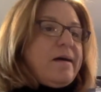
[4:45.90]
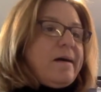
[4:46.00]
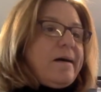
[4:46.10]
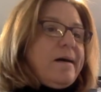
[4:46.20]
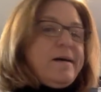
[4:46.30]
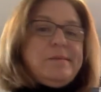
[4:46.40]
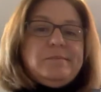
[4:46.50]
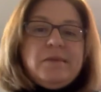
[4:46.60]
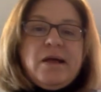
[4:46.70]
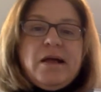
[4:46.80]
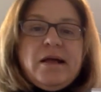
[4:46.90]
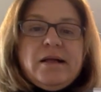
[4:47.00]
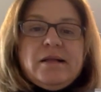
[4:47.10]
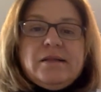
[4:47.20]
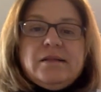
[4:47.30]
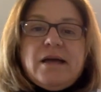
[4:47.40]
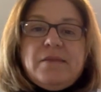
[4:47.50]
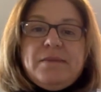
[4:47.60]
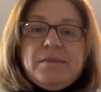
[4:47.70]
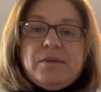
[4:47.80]
a lot of
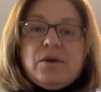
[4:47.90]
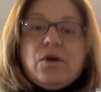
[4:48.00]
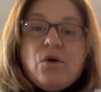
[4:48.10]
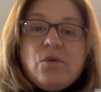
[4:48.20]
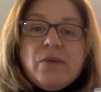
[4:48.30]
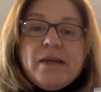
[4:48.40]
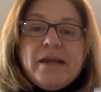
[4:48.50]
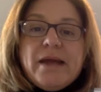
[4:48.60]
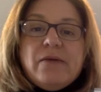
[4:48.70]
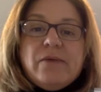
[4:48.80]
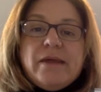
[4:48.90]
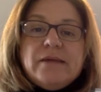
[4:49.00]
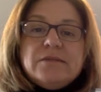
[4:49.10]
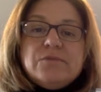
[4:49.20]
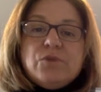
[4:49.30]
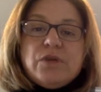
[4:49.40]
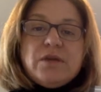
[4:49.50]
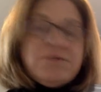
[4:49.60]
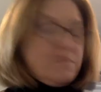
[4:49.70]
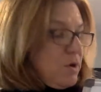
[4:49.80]
people are home right now, right? Working
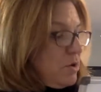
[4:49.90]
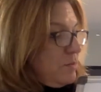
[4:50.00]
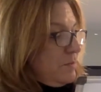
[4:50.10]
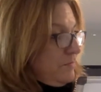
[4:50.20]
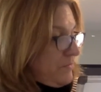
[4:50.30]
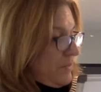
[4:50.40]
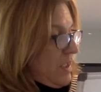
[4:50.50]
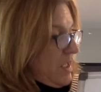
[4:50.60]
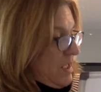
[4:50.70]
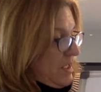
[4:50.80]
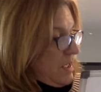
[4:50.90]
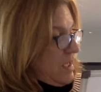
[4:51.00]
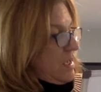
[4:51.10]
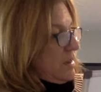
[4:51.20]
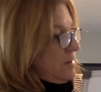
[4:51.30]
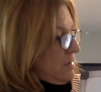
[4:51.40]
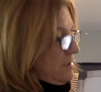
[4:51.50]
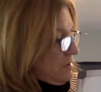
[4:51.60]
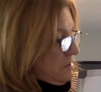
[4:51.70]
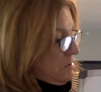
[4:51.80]
from home, and
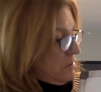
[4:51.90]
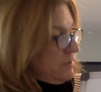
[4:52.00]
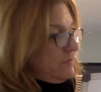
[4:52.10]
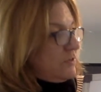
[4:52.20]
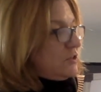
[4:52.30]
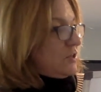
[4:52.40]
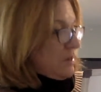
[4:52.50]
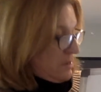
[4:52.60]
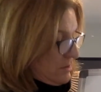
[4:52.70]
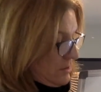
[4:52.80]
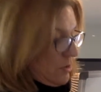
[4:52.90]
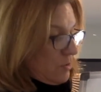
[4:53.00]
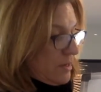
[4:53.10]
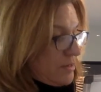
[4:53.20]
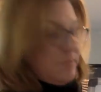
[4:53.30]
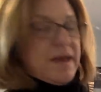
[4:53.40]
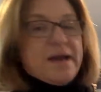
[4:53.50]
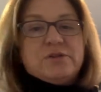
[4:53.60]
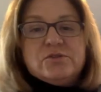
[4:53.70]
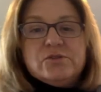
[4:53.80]
we have to go get some
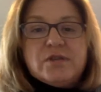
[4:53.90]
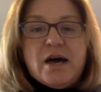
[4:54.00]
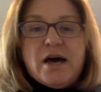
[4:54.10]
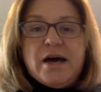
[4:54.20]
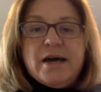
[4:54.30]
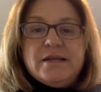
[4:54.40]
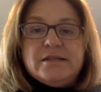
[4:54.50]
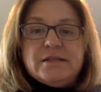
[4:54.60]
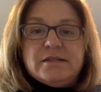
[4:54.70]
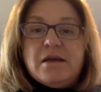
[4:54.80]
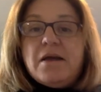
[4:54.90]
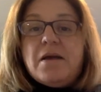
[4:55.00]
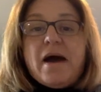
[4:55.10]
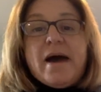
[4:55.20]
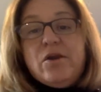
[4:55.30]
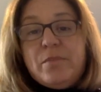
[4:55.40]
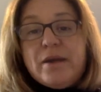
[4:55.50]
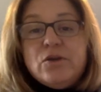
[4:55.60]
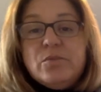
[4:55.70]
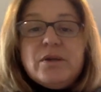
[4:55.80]
exercise. And I don't know about
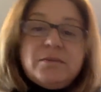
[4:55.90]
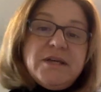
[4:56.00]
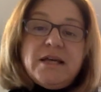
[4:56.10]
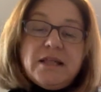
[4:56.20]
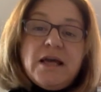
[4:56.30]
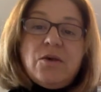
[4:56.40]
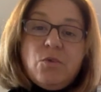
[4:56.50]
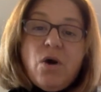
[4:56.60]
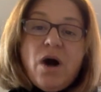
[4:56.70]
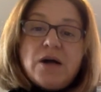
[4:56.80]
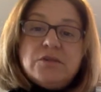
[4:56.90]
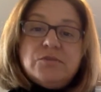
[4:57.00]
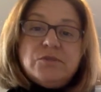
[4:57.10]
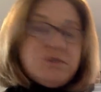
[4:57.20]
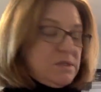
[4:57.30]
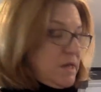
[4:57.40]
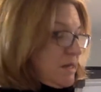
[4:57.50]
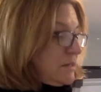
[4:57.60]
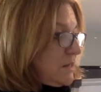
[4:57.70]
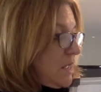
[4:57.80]
you, but I'm taking a lot of walks, which is
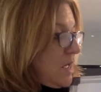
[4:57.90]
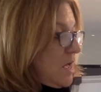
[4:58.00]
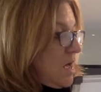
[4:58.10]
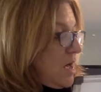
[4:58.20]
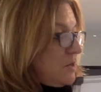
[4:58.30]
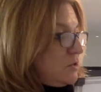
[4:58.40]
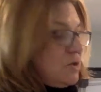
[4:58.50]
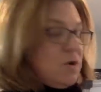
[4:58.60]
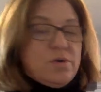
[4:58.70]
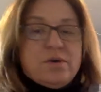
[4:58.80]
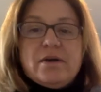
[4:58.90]
nice. So